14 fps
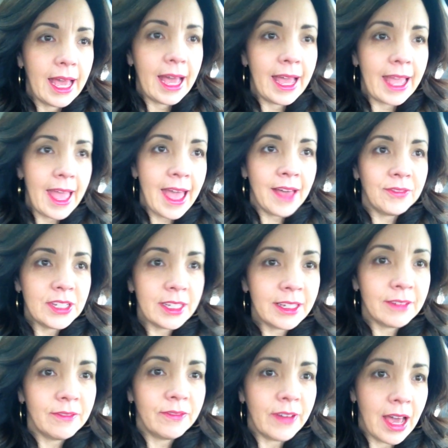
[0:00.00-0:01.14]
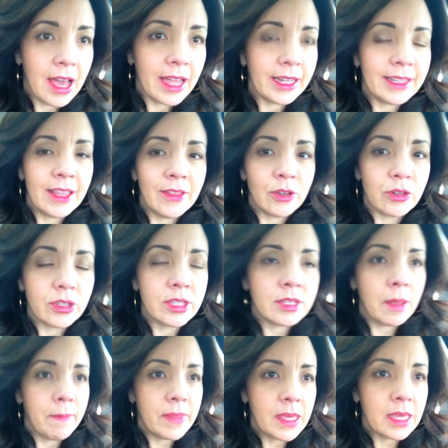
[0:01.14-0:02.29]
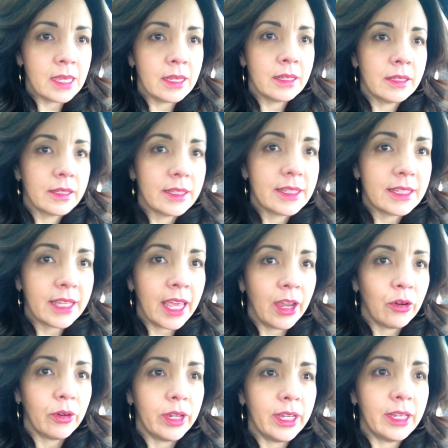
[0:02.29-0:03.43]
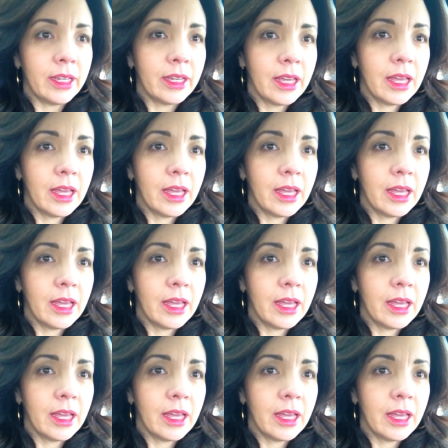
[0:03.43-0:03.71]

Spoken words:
I have to confide that there's something scary